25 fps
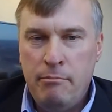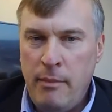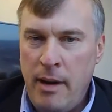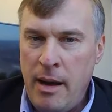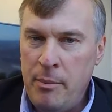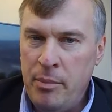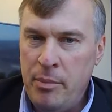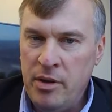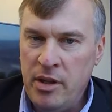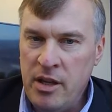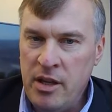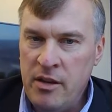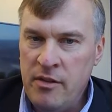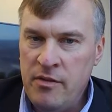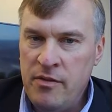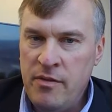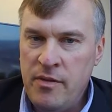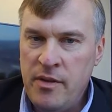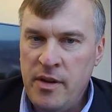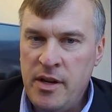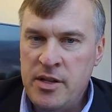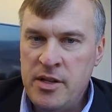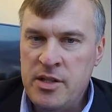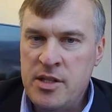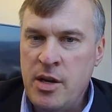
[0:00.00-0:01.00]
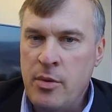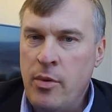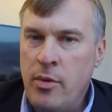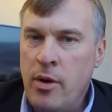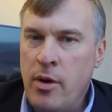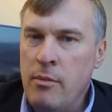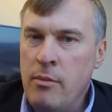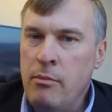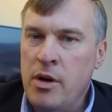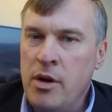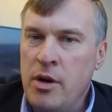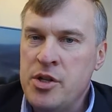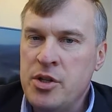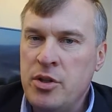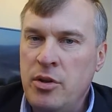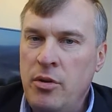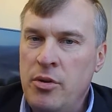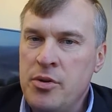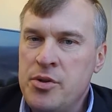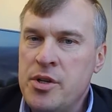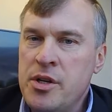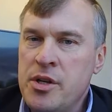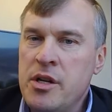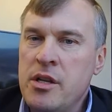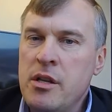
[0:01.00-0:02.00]
My belief is that we are much
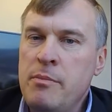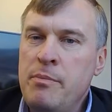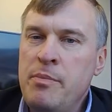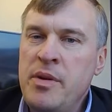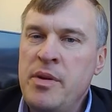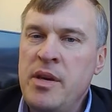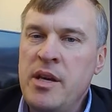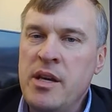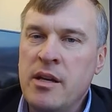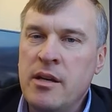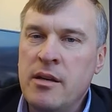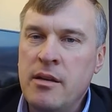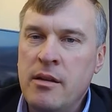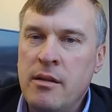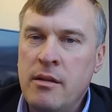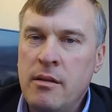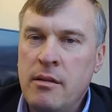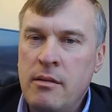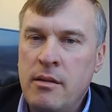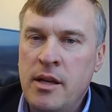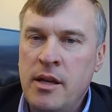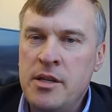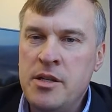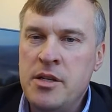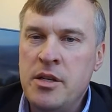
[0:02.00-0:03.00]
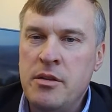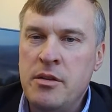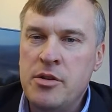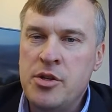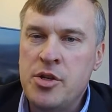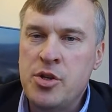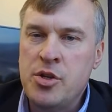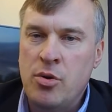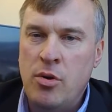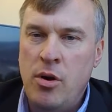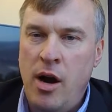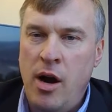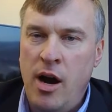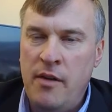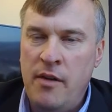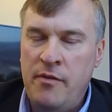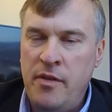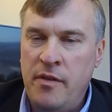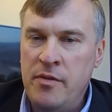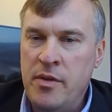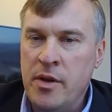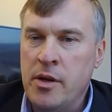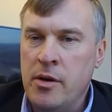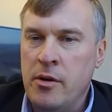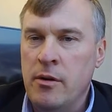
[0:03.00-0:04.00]
closer to the peak than to the
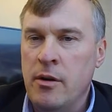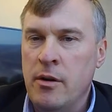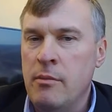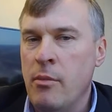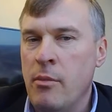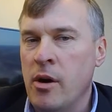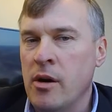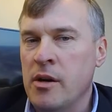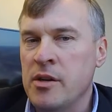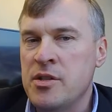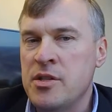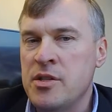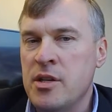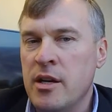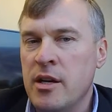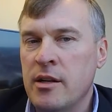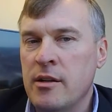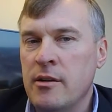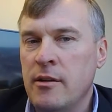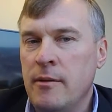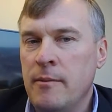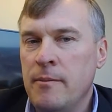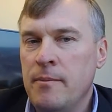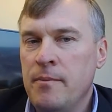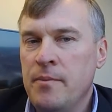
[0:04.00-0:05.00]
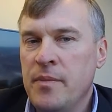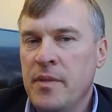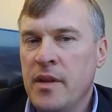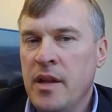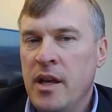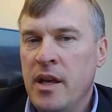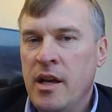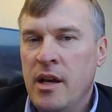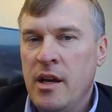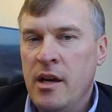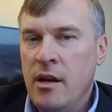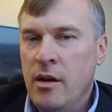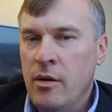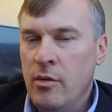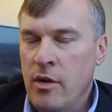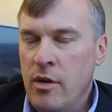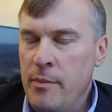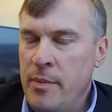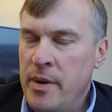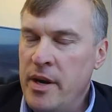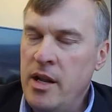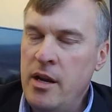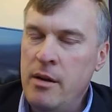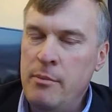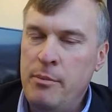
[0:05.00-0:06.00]
trough of the current market cycle.
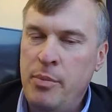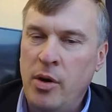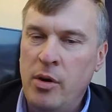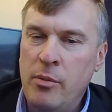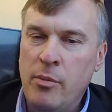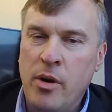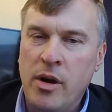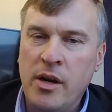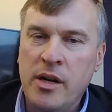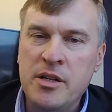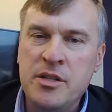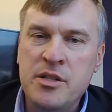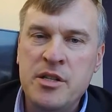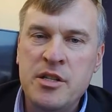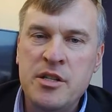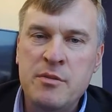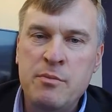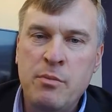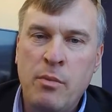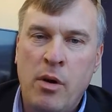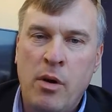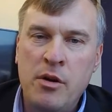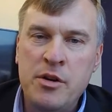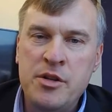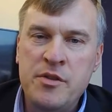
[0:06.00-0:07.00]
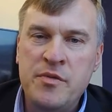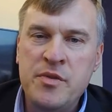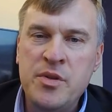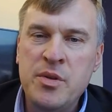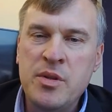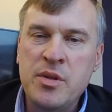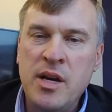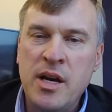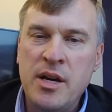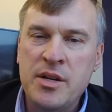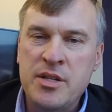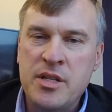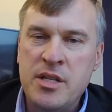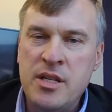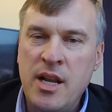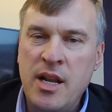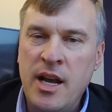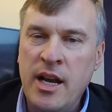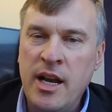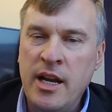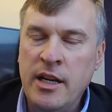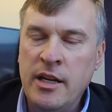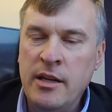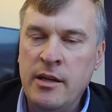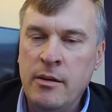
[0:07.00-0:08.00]
We've been in a bull market since March of
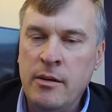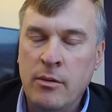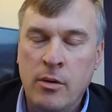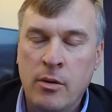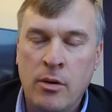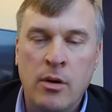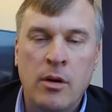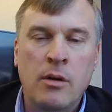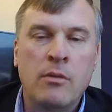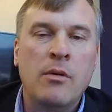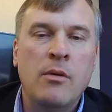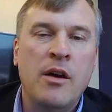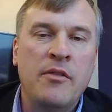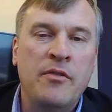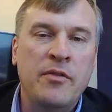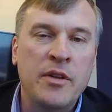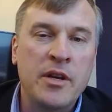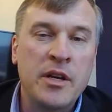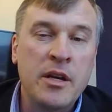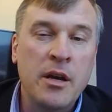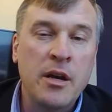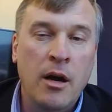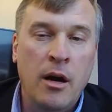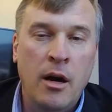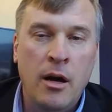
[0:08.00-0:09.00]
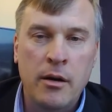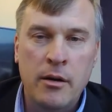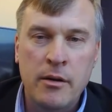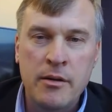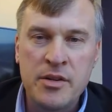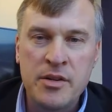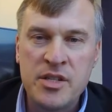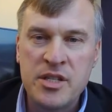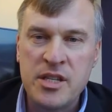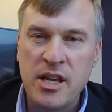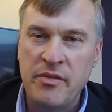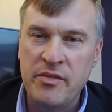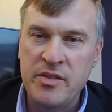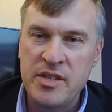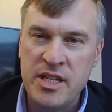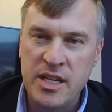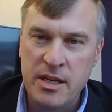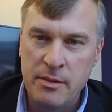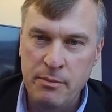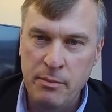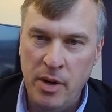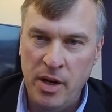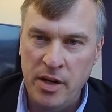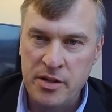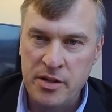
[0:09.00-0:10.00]
2009, or roughly 117